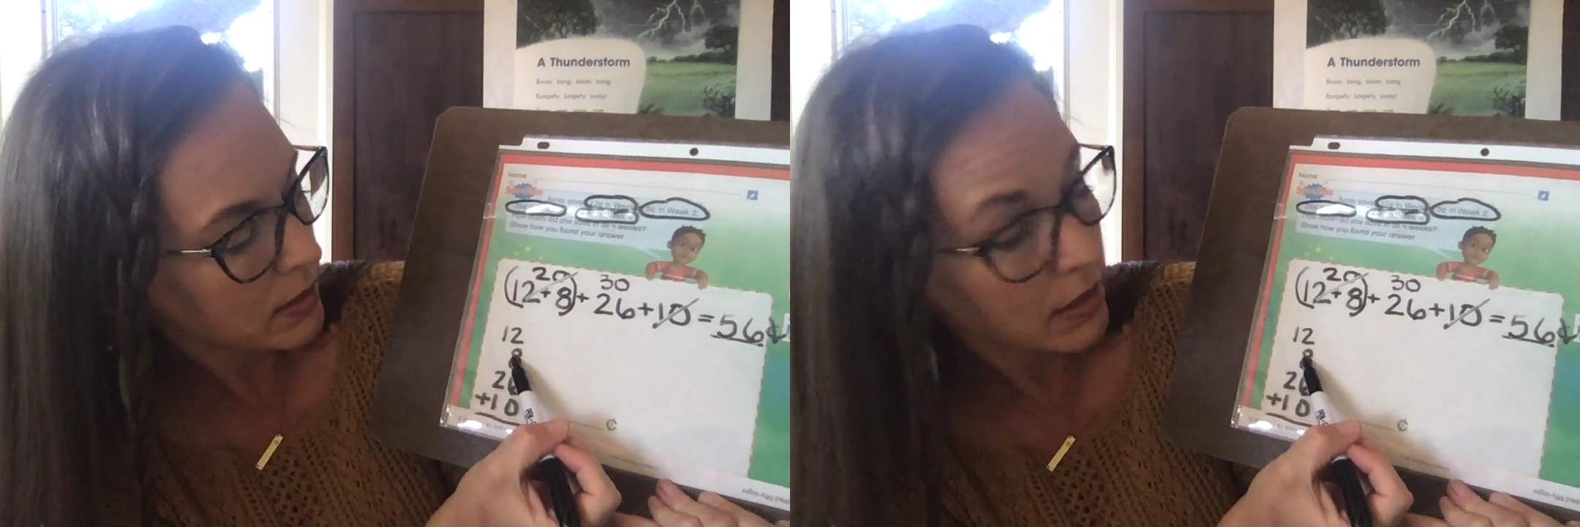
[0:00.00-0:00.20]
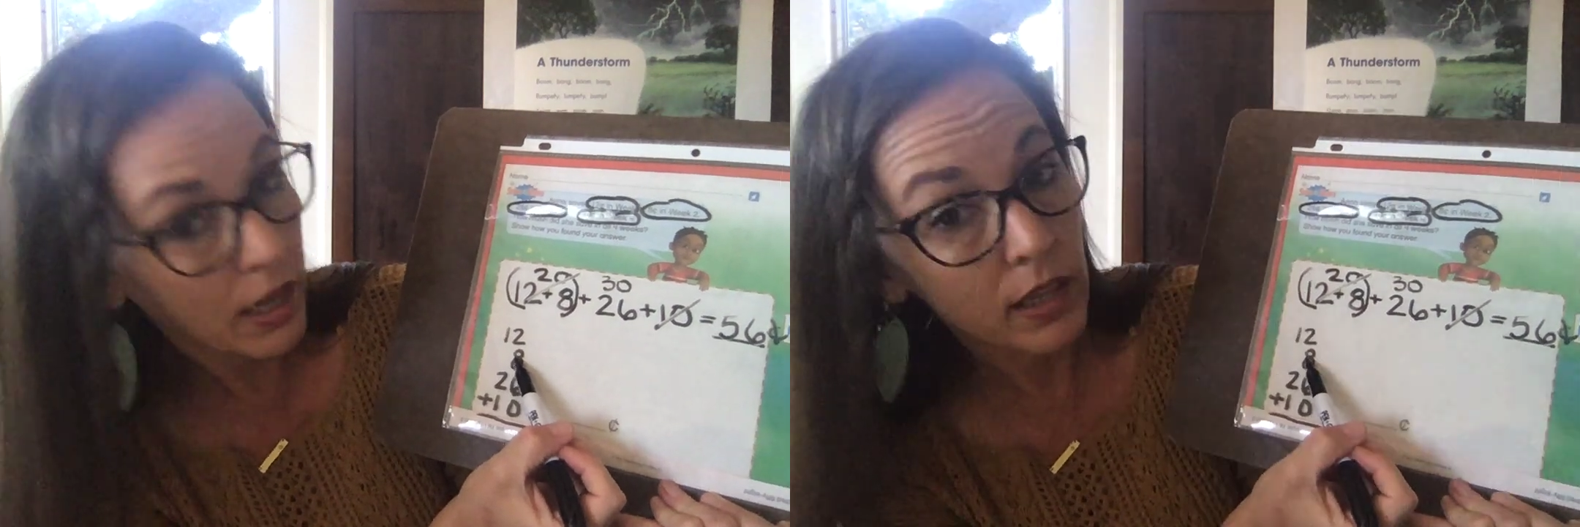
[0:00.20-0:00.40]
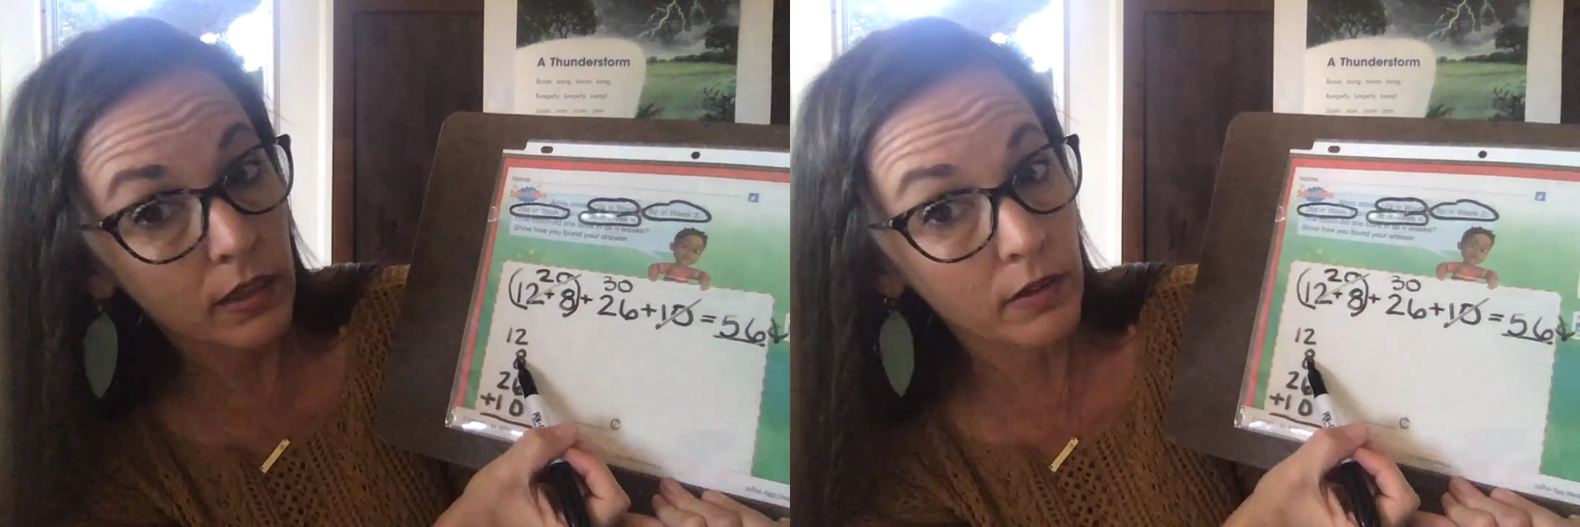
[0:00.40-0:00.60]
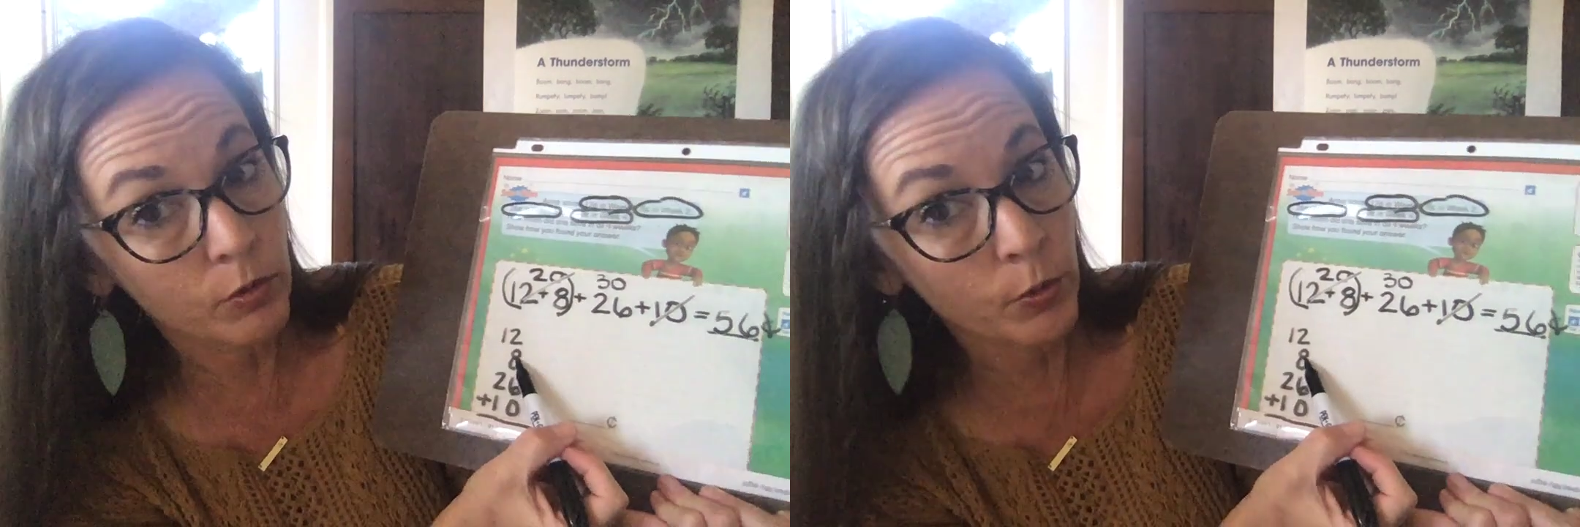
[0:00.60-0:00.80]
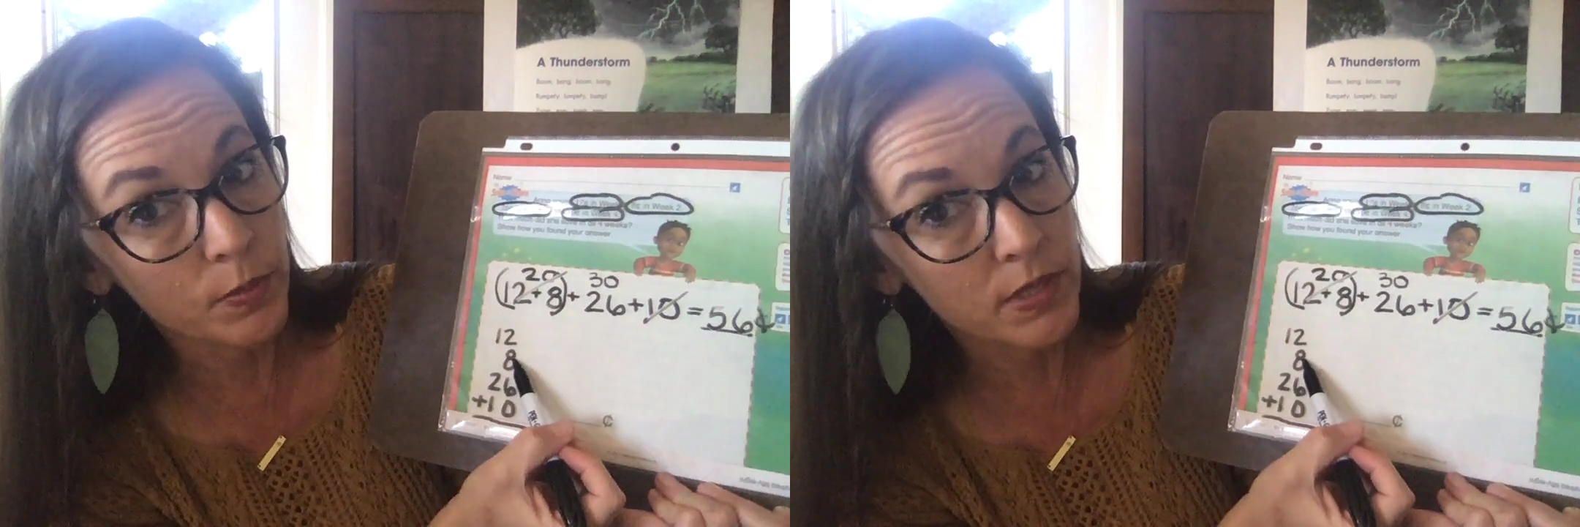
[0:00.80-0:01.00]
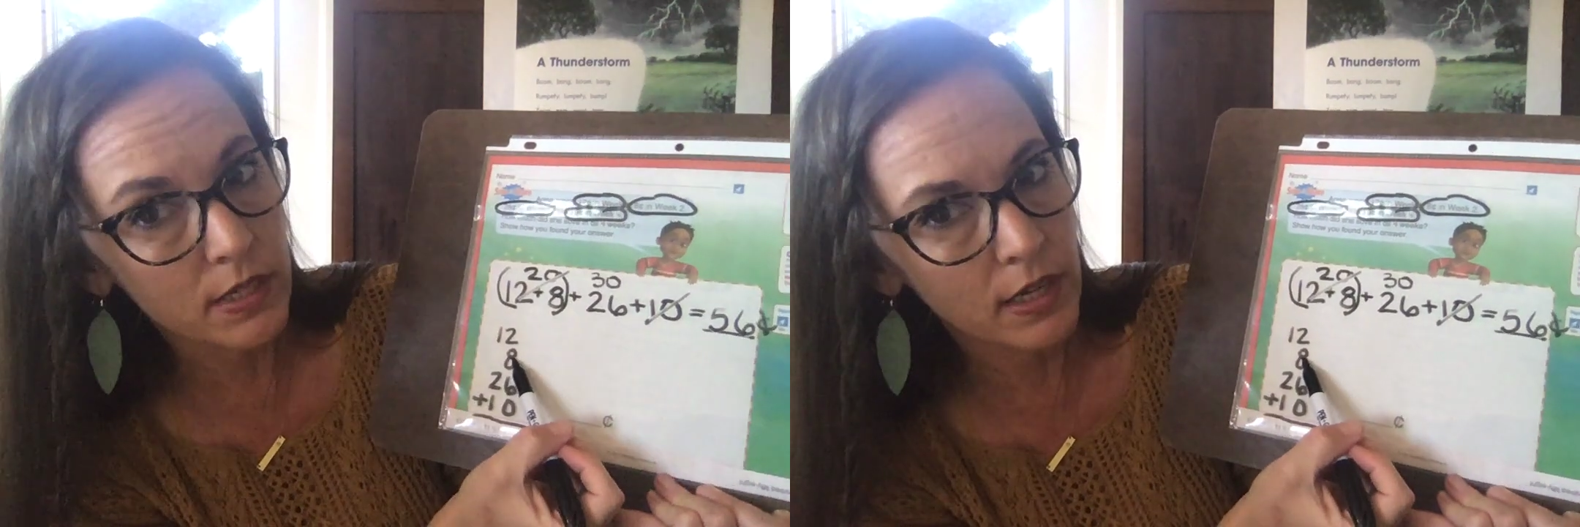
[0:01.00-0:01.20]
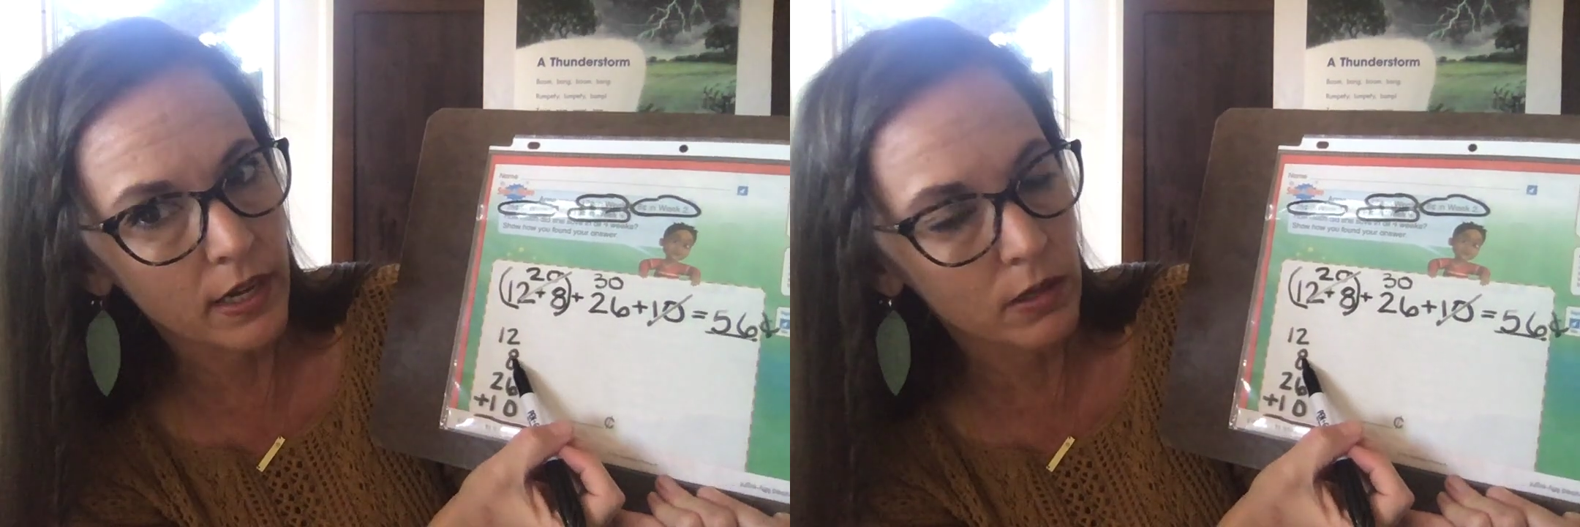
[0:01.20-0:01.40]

I love groups of 10.